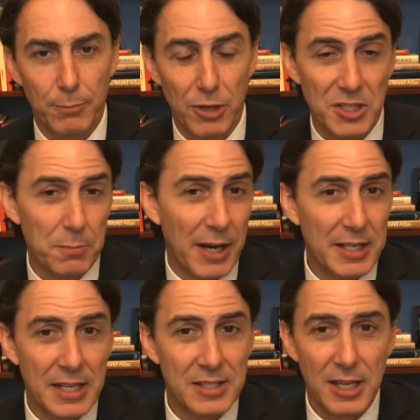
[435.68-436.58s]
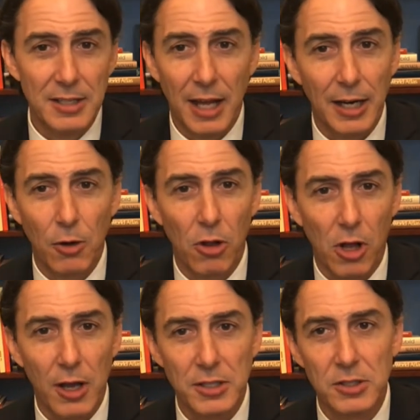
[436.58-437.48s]
President Biden has said not at all
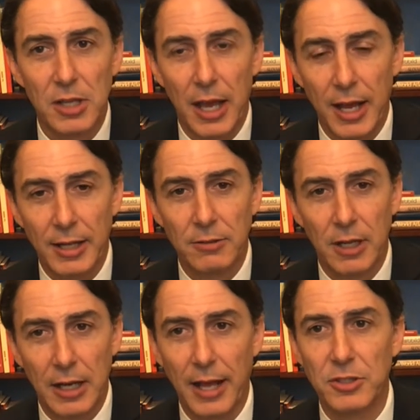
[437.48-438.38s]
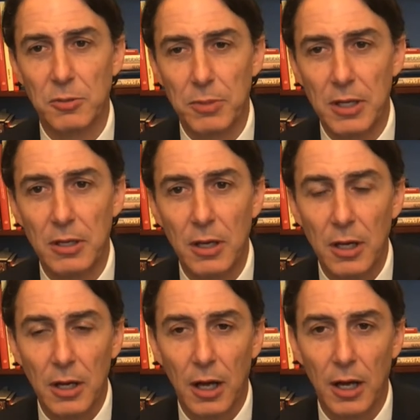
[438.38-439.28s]
costs, and it has to be
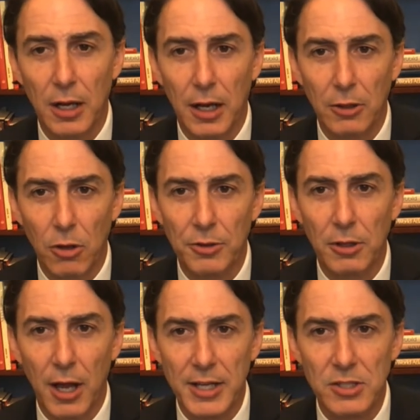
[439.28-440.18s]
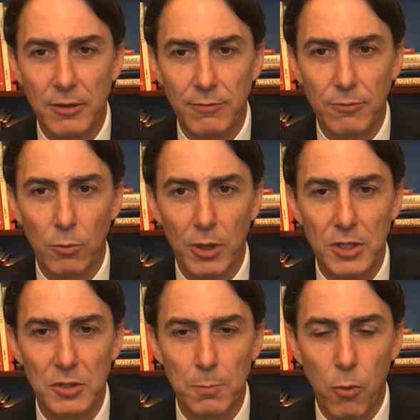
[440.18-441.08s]
along the lines of what
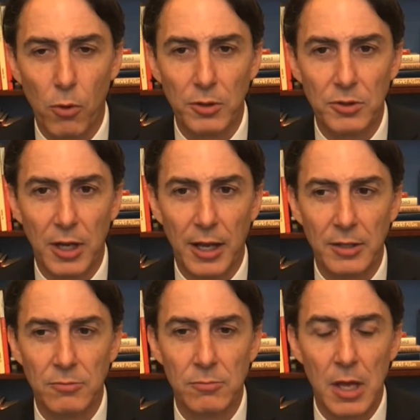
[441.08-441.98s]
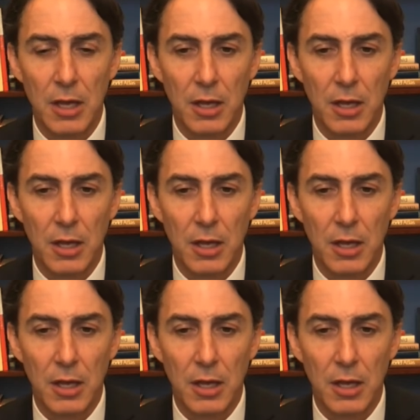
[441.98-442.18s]
is important and